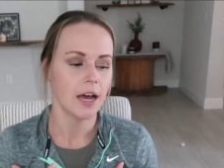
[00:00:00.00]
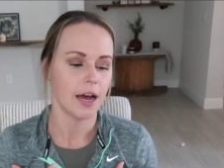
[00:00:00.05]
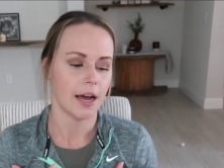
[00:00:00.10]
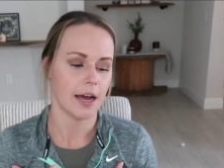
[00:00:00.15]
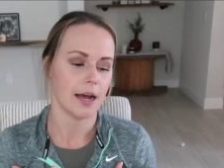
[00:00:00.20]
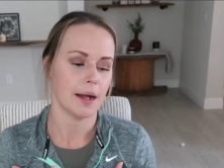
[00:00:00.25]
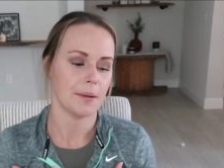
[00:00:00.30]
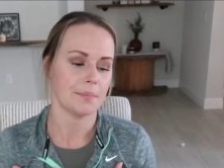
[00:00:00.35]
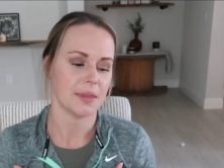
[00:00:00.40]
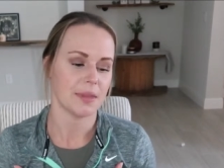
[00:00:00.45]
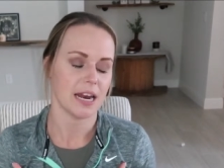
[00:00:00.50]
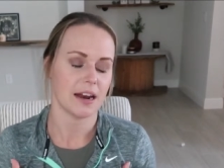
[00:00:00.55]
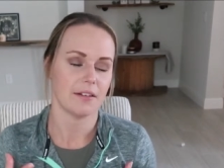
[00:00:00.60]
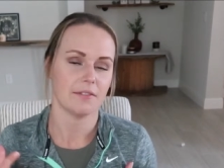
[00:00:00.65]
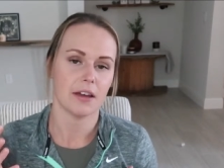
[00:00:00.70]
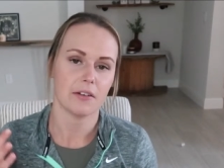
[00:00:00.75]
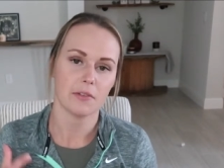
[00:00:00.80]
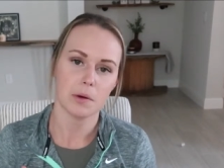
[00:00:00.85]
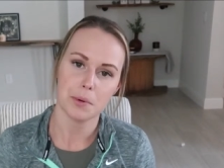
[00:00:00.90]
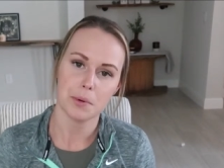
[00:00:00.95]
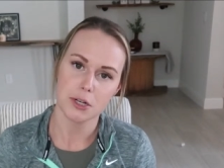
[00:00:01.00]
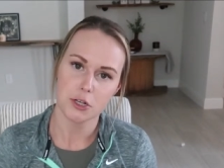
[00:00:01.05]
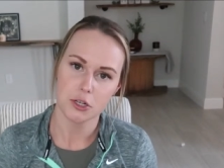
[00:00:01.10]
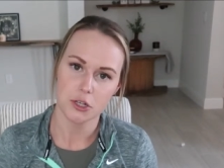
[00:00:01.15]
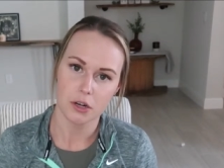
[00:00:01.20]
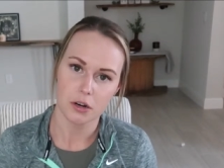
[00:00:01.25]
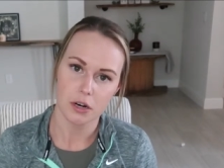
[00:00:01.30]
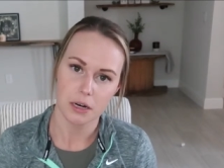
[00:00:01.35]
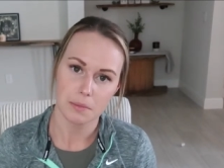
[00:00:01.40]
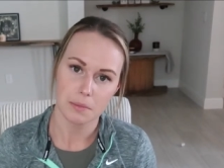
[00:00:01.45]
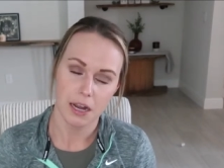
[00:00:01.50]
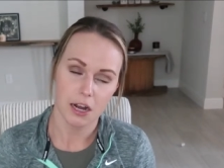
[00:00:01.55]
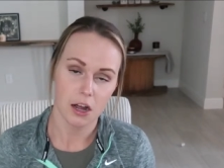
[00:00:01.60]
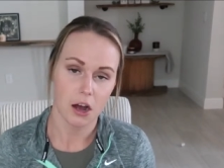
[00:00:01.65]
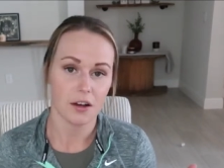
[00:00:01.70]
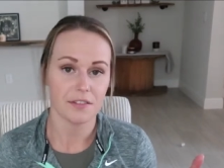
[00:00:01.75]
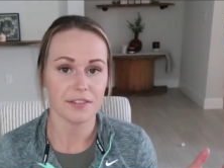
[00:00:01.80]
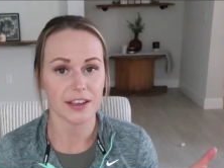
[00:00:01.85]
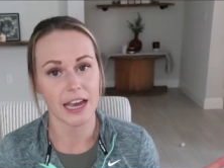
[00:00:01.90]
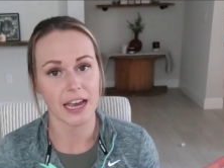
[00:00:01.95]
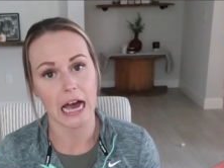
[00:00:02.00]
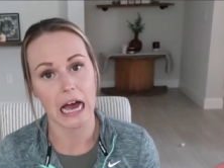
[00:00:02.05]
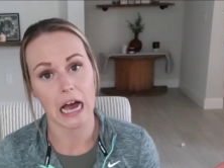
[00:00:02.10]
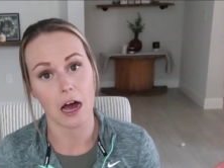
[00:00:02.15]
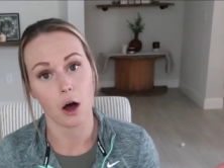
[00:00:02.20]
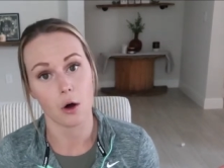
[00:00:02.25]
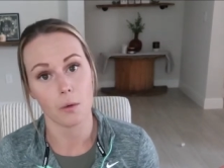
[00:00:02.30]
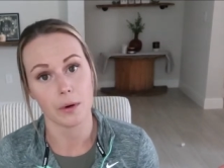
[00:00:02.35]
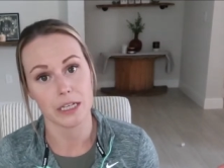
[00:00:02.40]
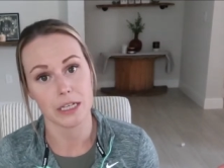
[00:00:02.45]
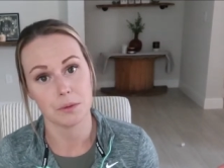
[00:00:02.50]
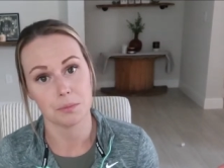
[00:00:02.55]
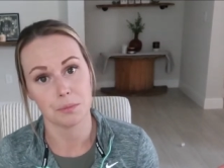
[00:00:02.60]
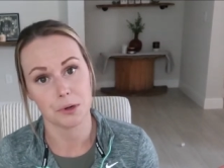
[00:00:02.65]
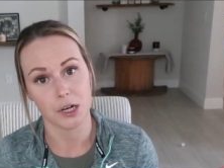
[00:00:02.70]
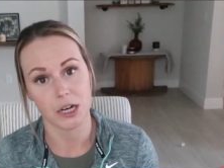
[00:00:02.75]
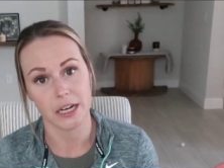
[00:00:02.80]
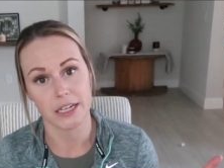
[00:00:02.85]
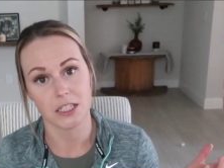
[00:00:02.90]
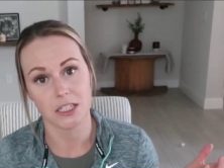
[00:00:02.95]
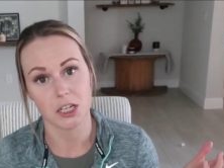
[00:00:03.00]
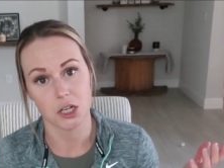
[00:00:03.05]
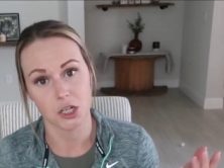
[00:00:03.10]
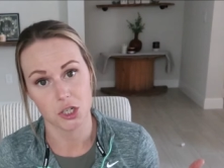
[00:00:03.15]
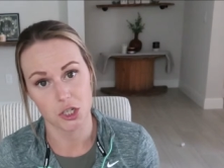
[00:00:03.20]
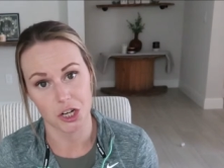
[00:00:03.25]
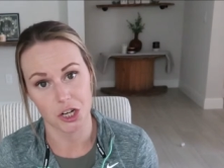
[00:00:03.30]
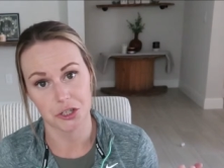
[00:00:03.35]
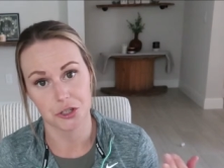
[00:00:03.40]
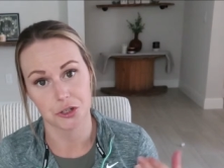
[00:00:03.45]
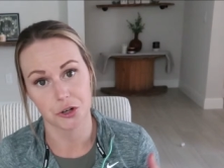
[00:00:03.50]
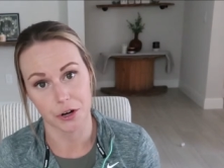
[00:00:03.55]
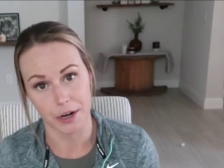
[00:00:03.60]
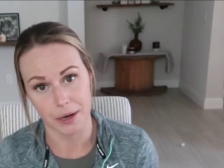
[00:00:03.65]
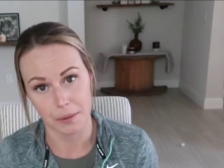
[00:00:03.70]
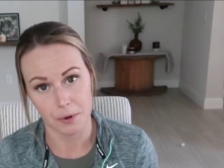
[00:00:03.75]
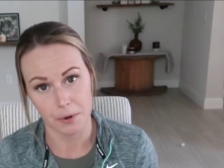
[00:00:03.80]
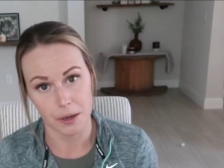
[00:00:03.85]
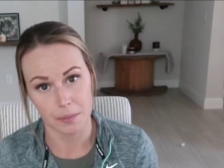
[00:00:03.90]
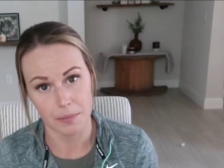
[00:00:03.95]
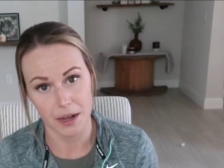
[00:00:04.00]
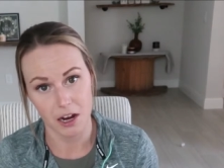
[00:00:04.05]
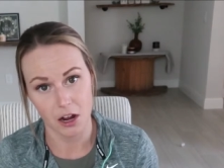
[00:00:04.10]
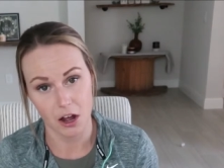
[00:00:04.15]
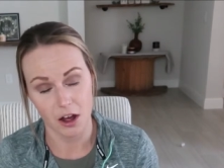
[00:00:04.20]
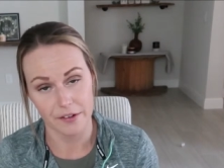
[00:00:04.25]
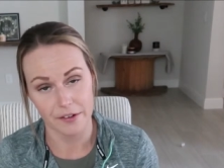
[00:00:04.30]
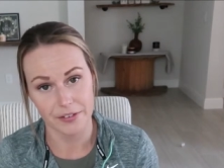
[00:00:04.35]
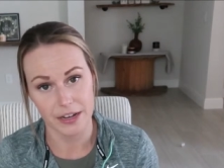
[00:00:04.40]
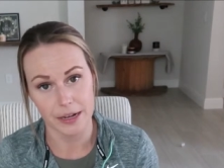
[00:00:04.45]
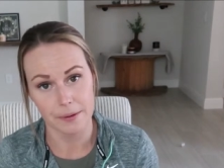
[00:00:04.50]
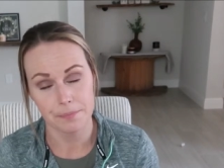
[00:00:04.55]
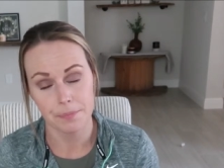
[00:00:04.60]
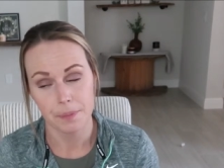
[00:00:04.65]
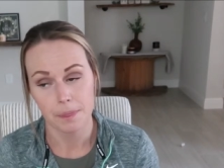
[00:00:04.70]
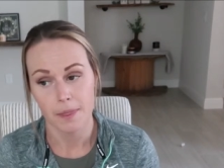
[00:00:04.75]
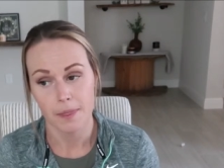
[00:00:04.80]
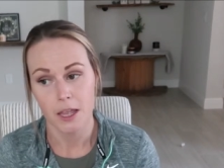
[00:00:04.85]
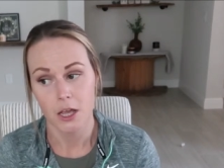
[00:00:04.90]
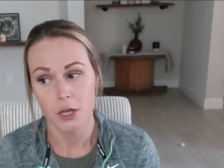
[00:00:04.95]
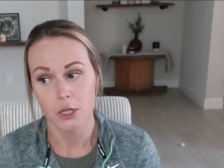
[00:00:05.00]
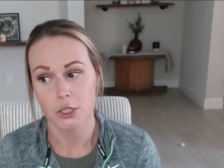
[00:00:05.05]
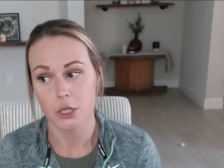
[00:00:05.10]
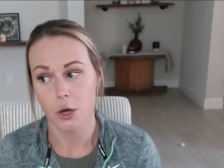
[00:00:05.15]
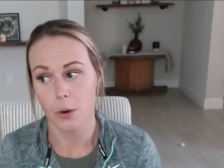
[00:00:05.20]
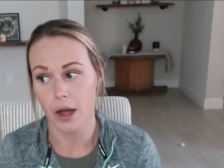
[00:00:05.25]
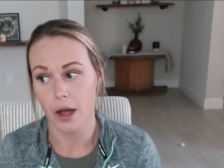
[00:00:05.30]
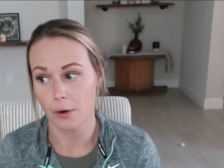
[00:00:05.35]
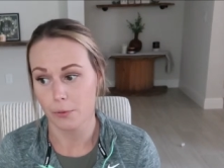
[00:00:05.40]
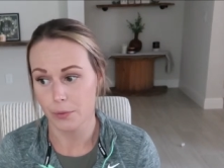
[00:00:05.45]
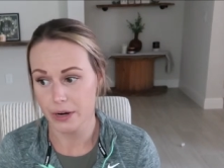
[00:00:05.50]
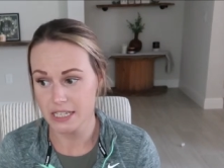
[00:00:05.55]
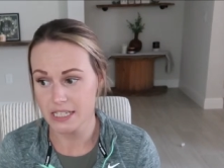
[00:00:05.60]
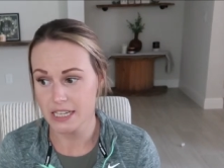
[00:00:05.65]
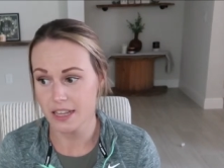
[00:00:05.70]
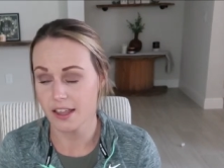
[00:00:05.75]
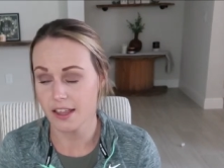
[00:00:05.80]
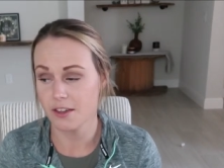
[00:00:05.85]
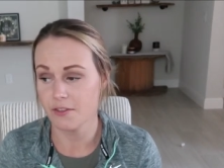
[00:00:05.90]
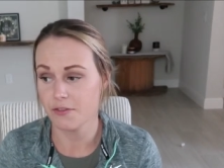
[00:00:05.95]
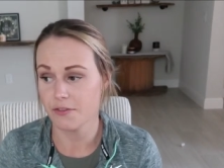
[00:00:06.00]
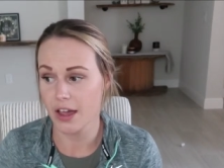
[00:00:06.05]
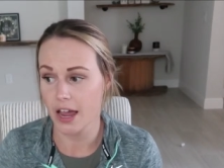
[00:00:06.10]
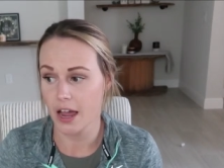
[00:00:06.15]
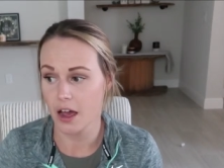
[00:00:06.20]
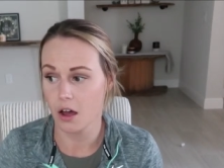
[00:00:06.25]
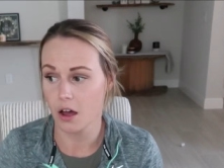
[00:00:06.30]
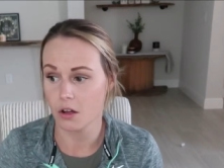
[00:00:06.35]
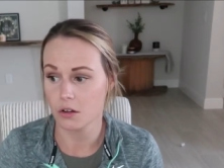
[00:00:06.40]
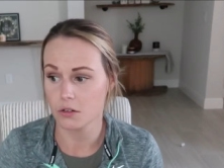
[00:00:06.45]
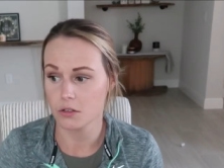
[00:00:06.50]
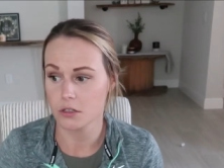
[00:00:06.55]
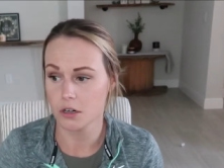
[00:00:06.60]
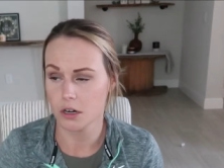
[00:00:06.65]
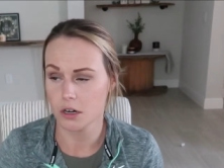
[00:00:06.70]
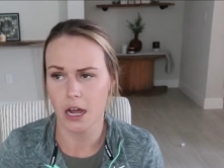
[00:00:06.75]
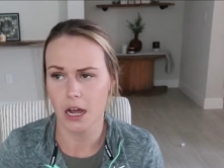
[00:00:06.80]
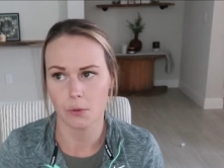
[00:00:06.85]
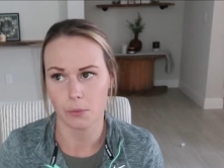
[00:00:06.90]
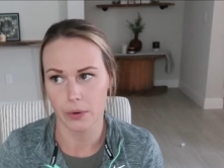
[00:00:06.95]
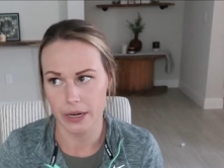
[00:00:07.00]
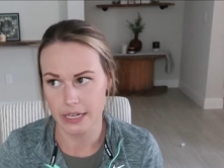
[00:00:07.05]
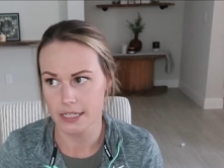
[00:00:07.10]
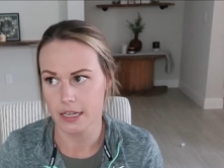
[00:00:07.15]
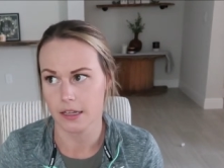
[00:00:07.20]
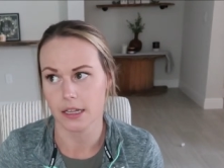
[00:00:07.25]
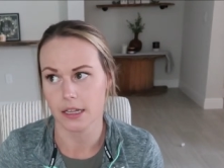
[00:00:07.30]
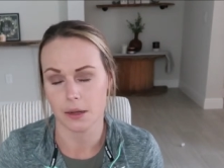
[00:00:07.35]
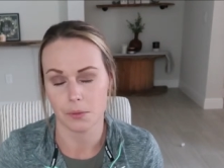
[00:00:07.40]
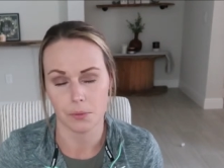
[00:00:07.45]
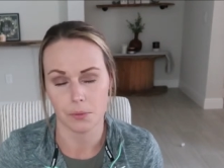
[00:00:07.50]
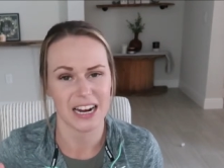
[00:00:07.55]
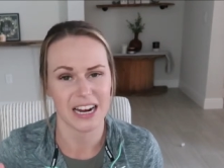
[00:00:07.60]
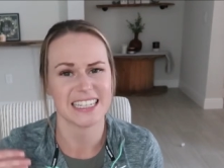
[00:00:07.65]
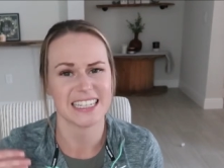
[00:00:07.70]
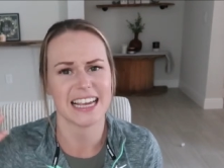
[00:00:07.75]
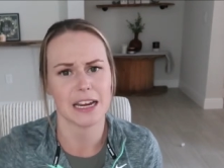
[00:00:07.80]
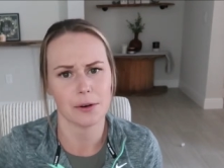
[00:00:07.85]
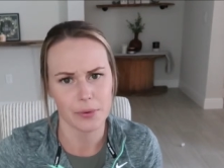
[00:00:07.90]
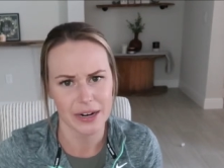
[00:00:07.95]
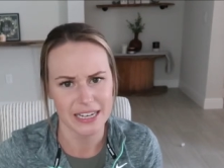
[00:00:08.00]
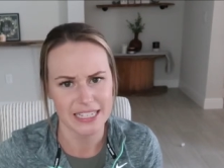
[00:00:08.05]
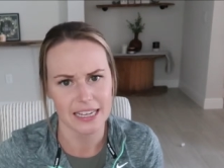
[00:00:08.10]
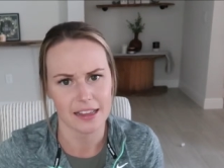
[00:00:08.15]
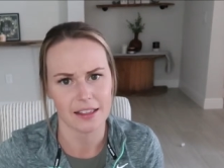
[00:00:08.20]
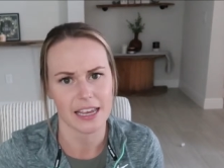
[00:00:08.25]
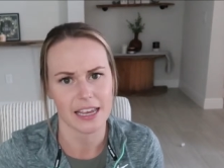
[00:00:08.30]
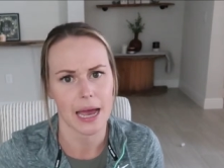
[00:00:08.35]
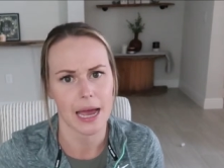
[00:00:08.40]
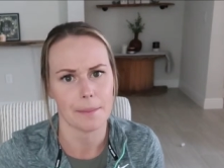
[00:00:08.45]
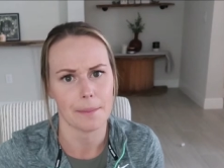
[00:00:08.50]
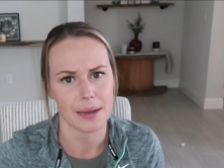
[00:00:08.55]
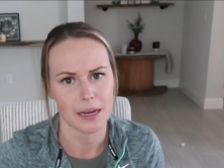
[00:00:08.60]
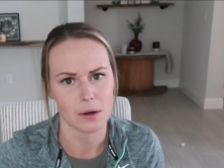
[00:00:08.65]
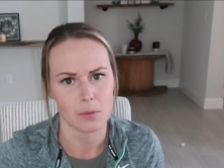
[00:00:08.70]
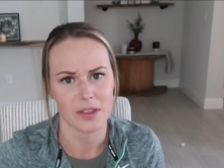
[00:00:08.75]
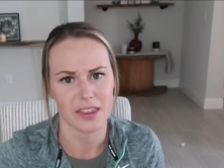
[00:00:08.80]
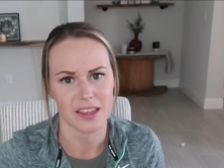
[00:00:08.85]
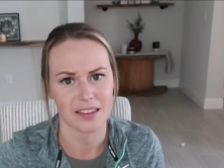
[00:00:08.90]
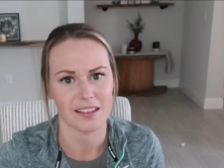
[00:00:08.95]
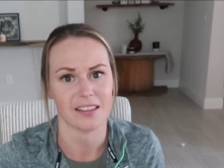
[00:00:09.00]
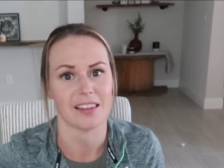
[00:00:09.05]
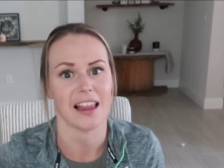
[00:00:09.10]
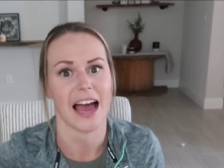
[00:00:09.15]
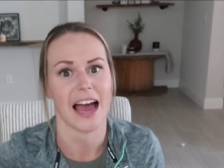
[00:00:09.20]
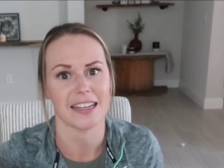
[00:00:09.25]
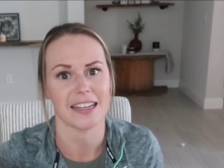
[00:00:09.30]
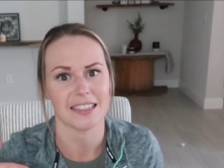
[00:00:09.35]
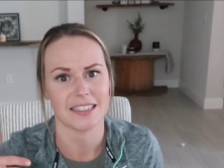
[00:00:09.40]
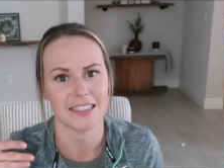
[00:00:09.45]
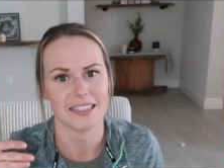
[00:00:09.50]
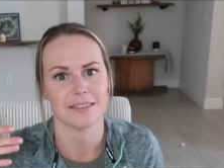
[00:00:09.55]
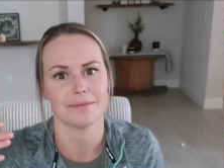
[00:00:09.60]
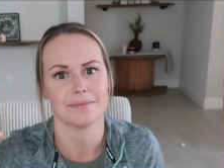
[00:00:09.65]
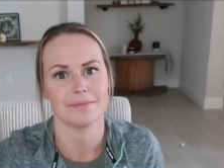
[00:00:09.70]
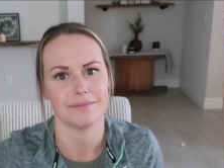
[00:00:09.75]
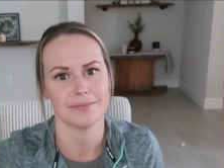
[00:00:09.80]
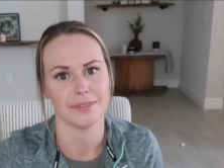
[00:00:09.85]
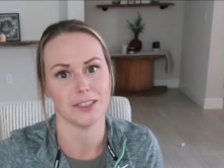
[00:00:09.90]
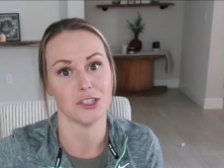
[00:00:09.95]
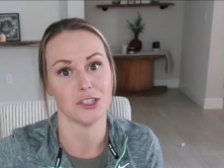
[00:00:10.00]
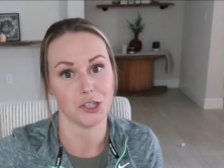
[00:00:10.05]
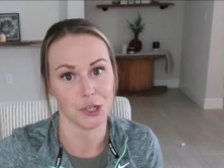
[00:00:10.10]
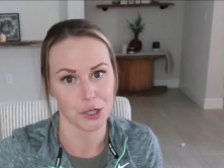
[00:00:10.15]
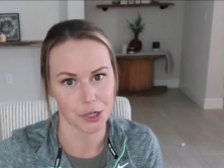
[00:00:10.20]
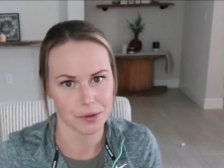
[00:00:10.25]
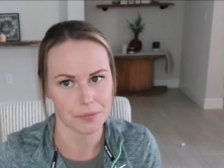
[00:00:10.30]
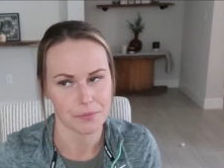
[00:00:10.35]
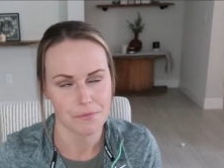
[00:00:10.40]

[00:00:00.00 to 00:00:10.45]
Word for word: Um, and I've never put sugar in my coffee. I always put just creamer in my coffee. So I recently found, or not recently, when I say recently, I mean within the last year.